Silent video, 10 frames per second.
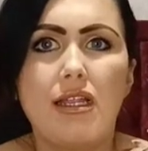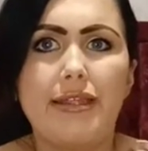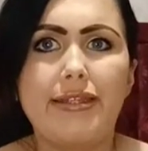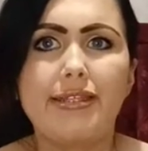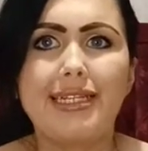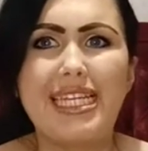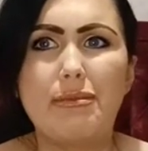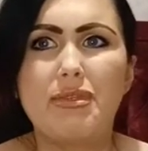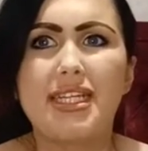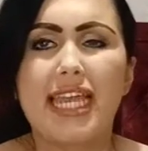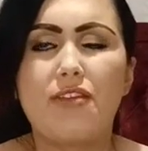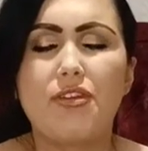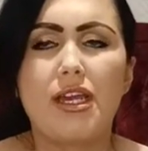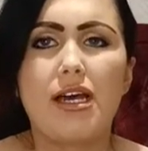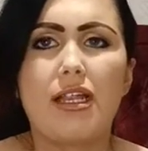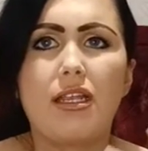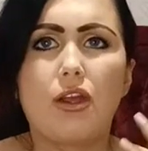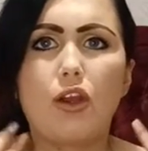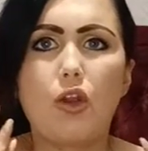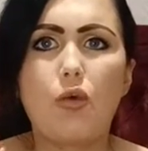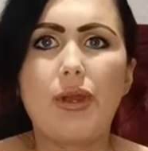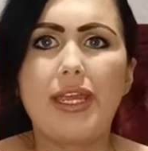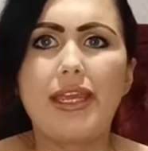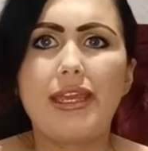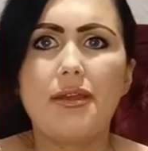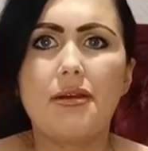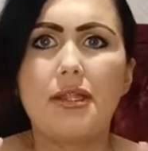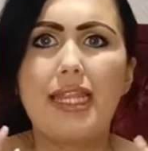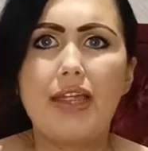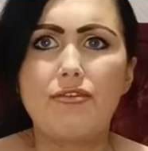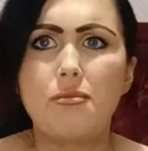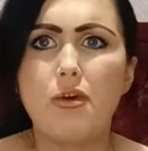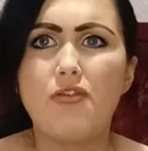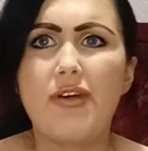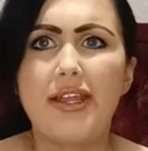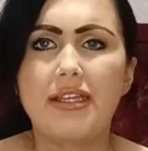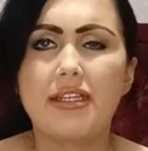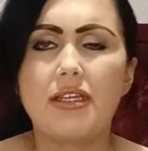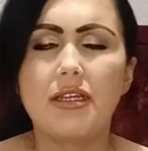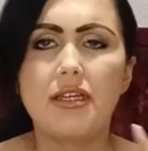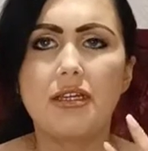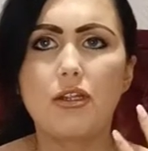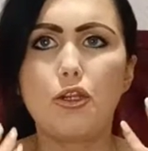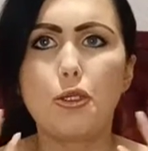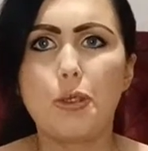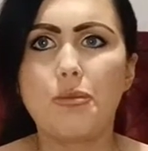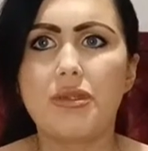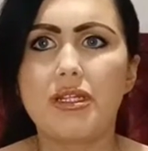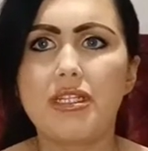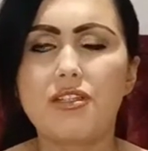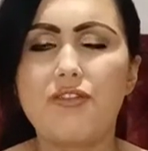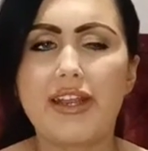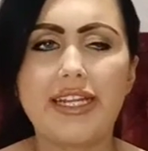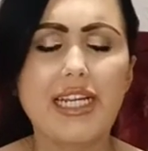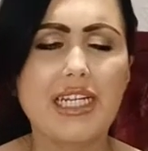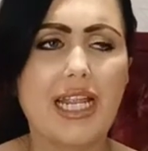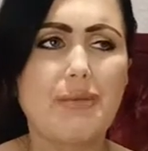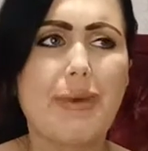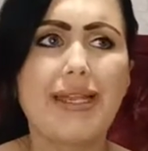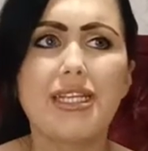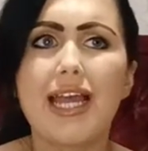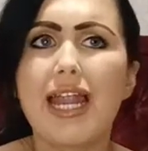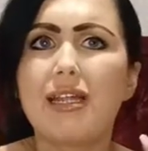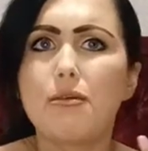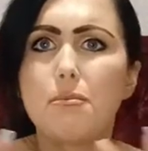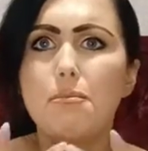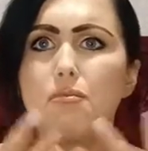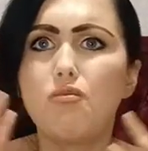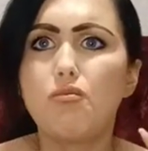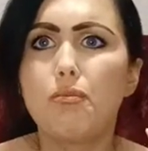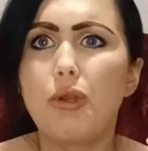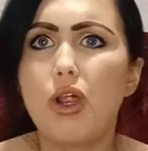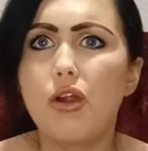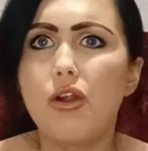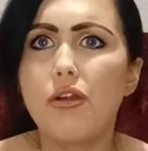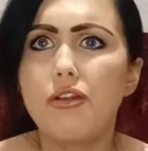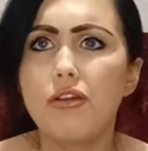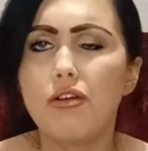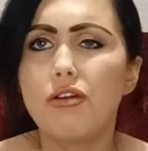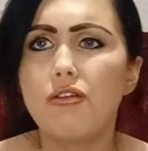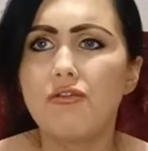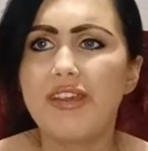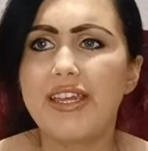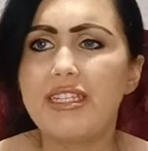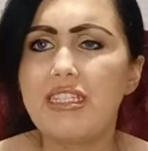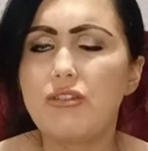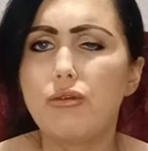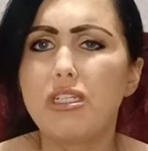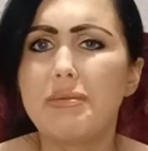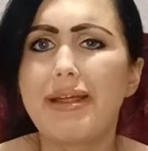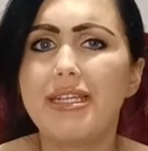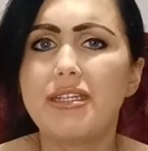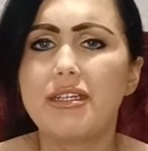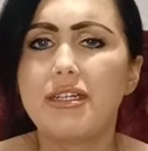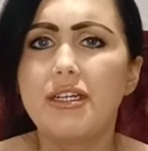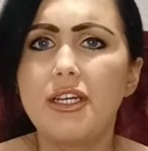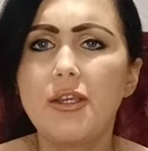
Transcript: this claims to give you a glowy, lift from within, luminous finish. It's meant to kind of blur your face, so it's meant to